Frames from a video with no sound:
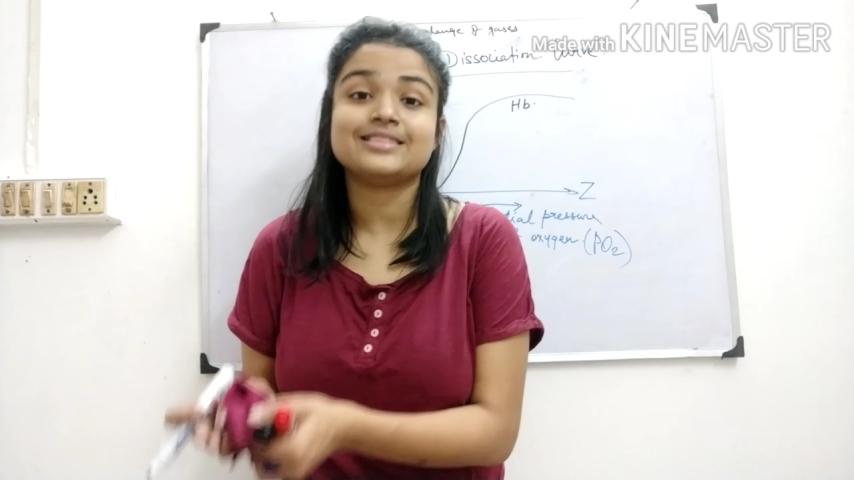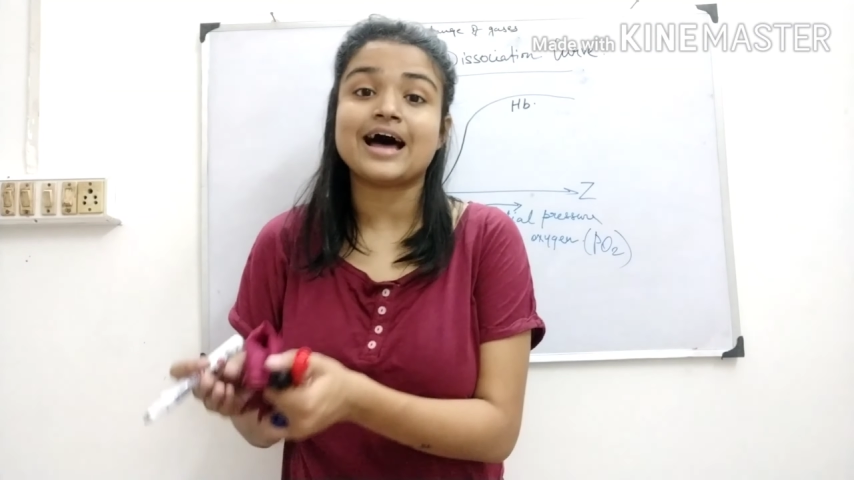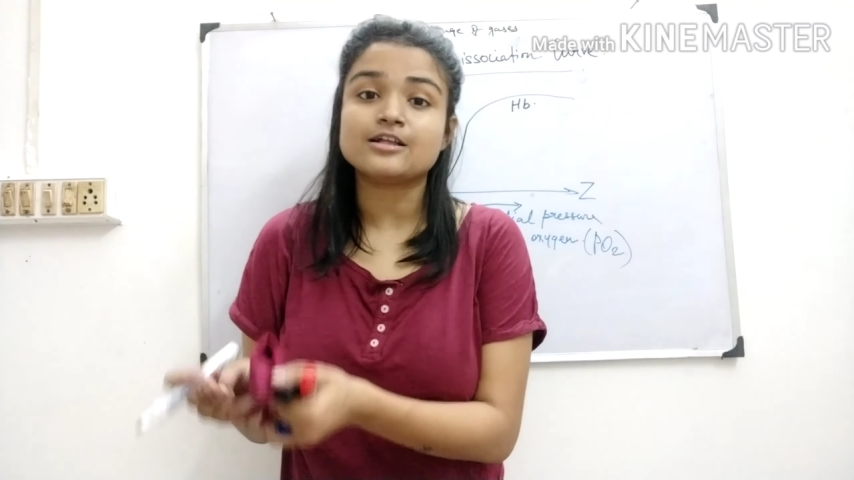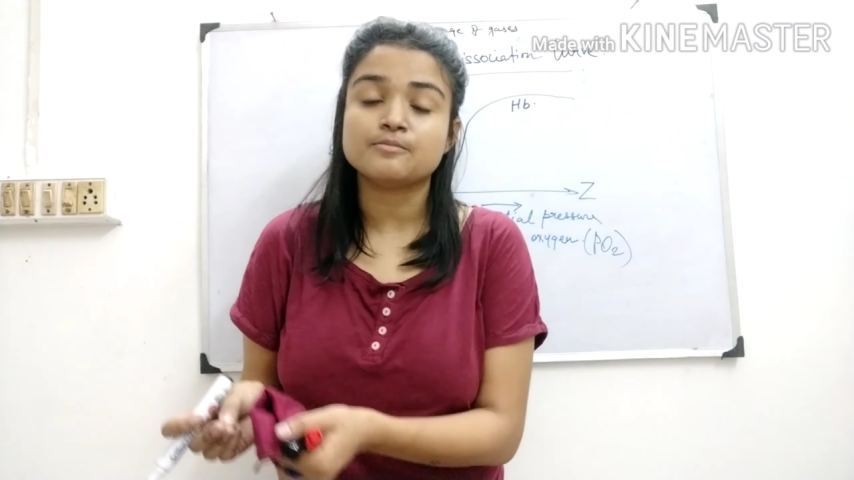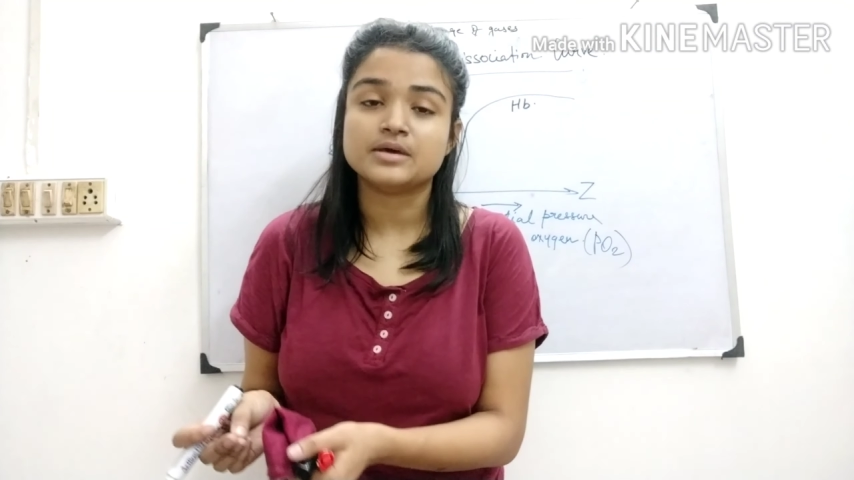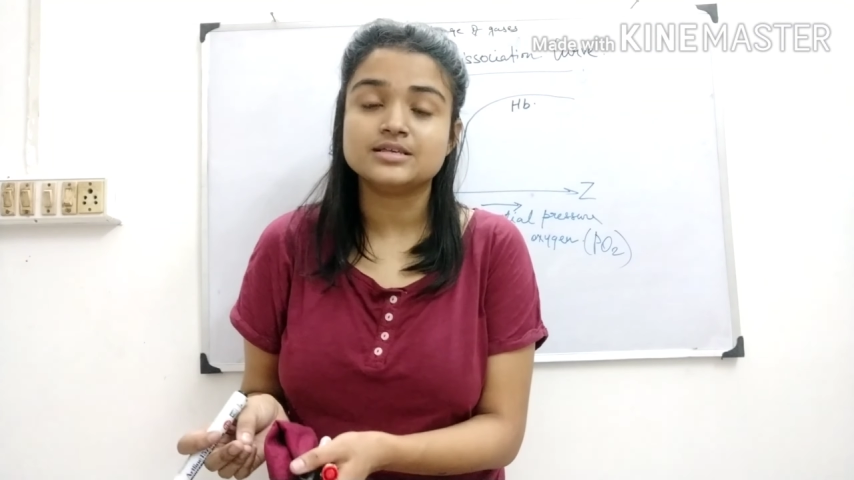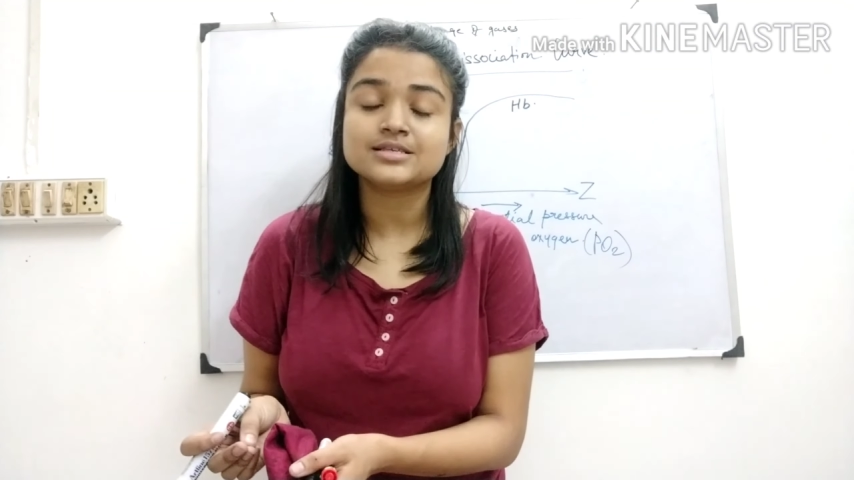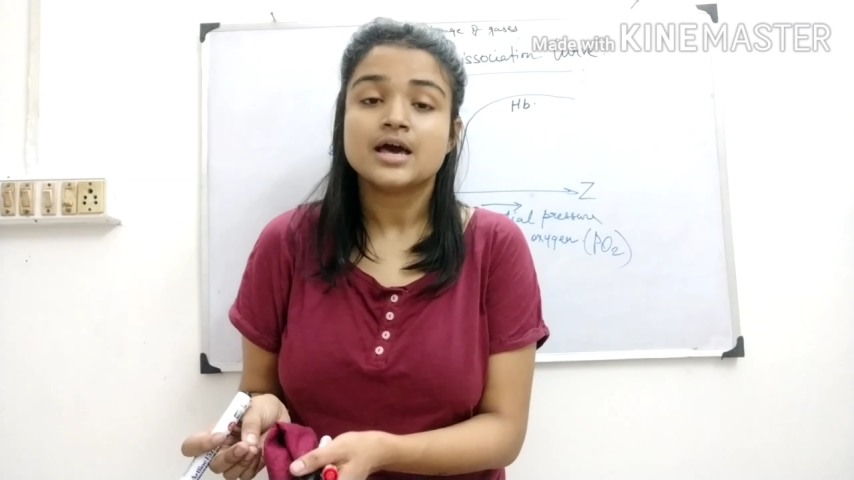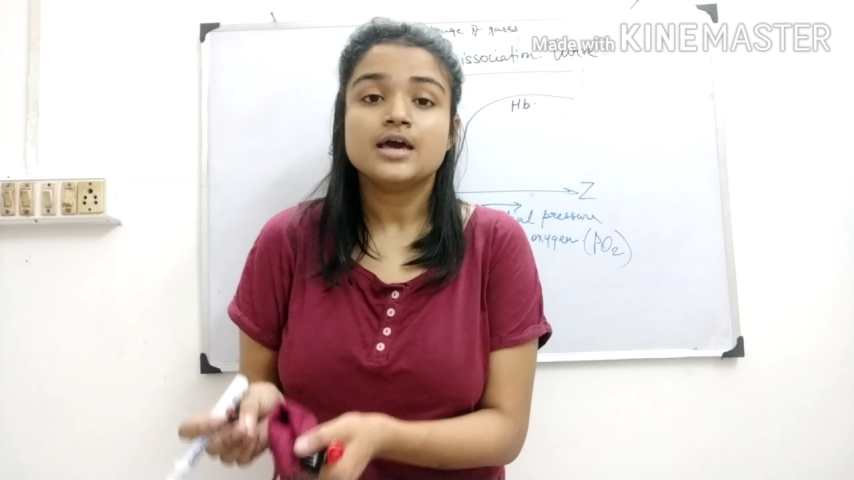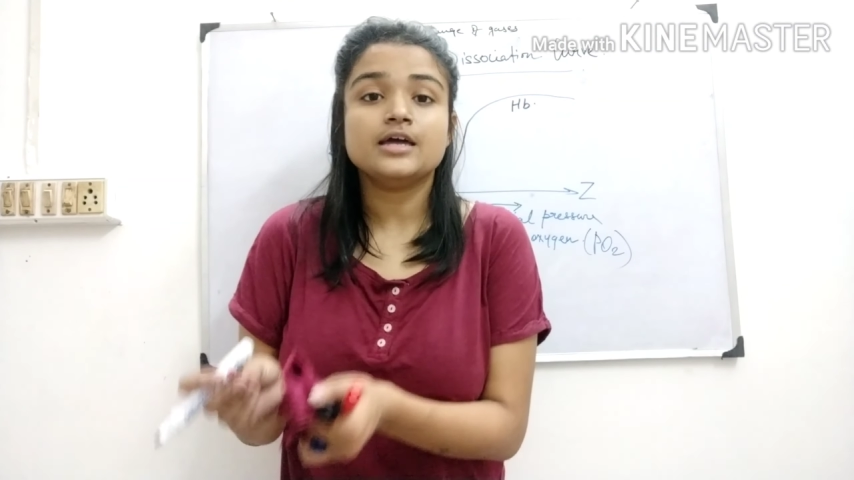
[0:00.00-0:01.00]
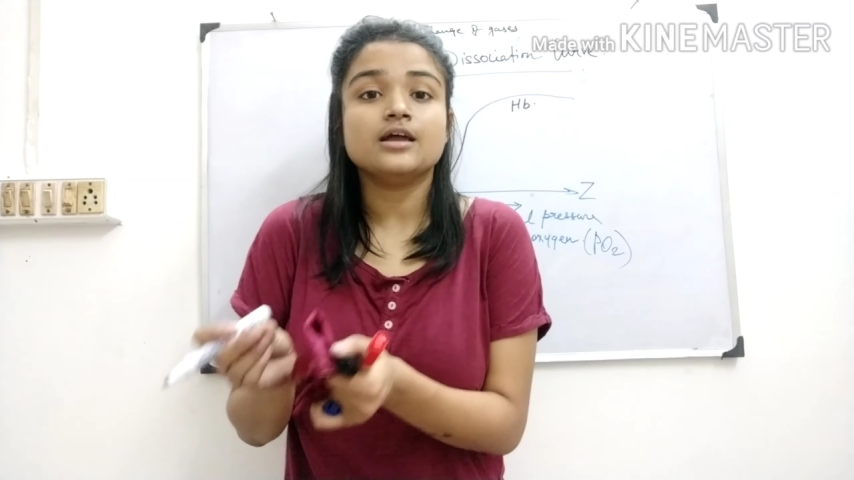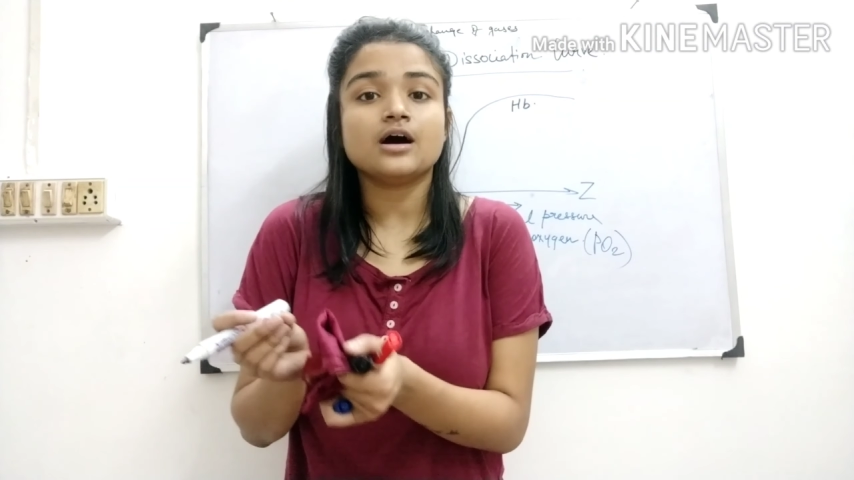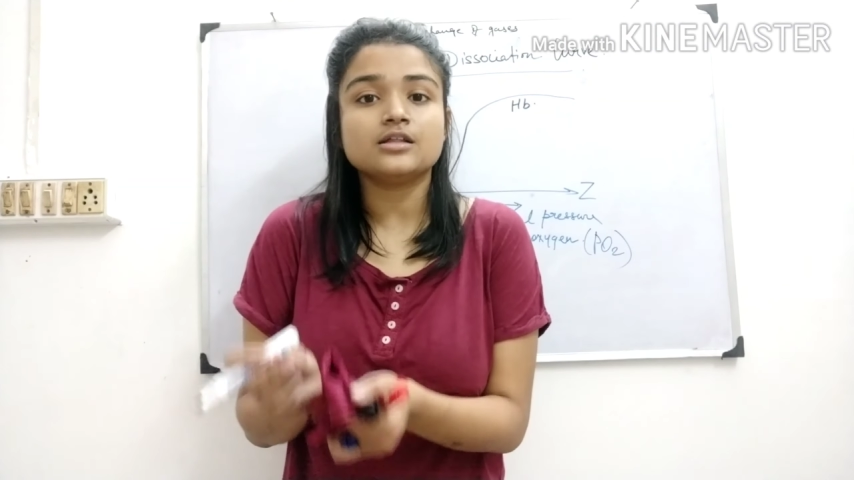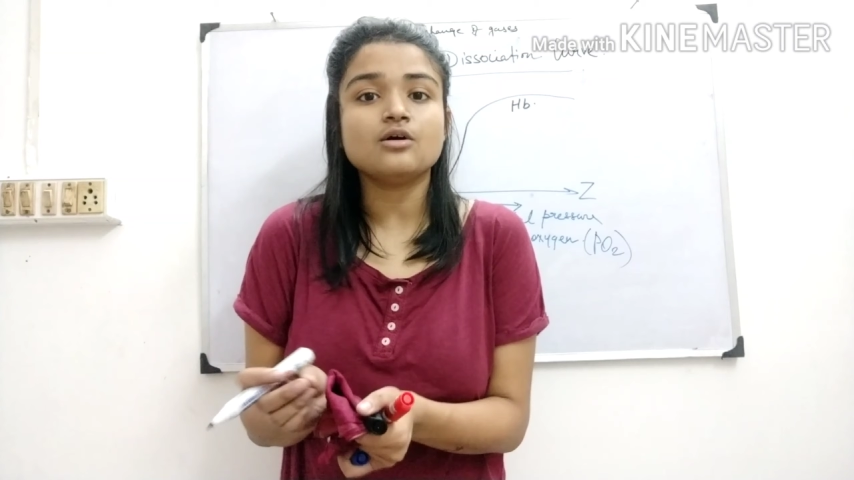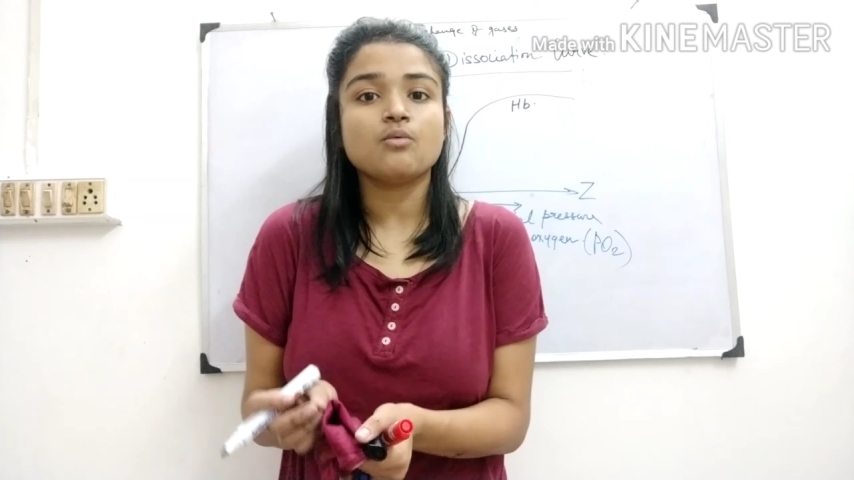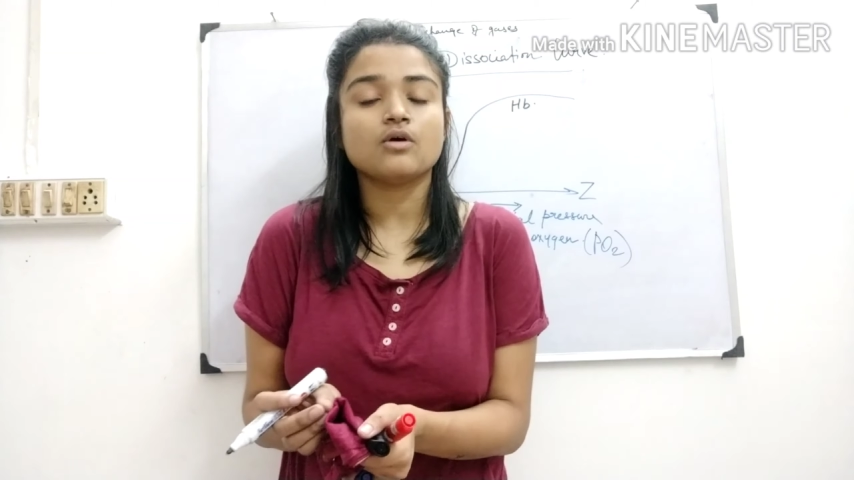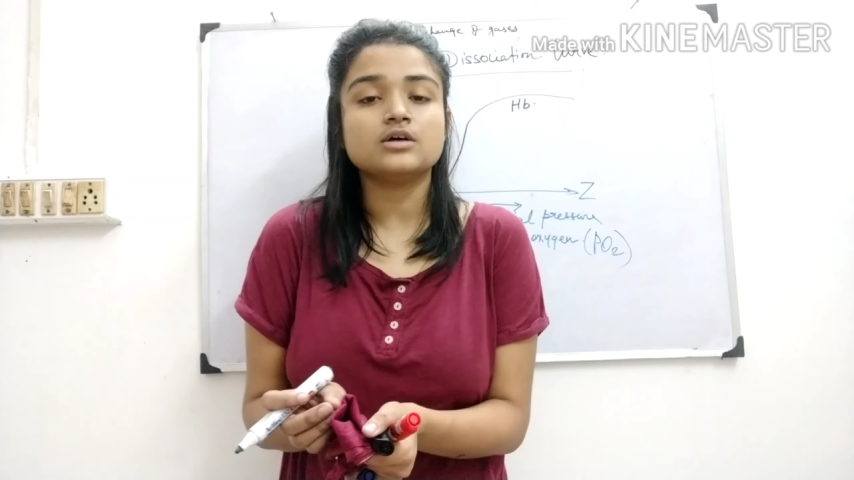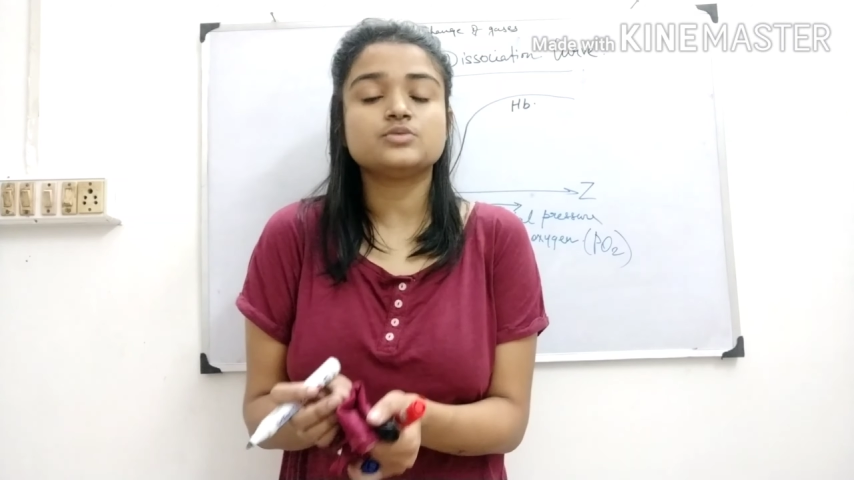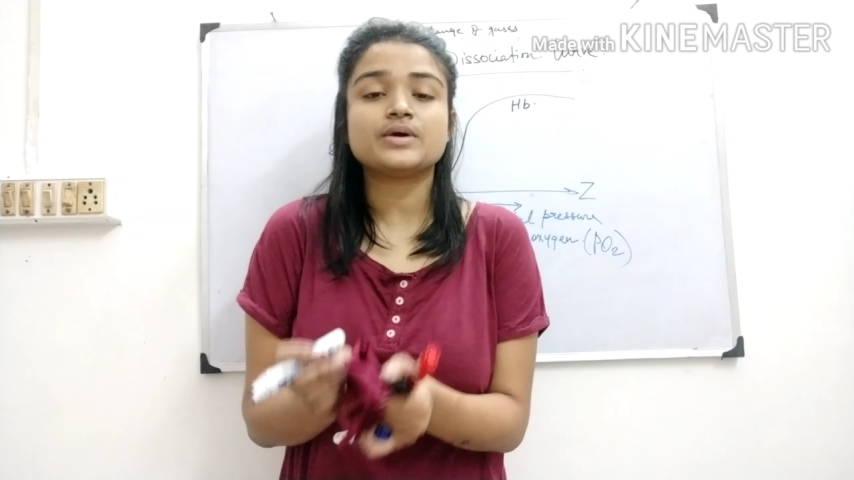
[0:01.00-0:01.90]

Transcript: That means, in other words,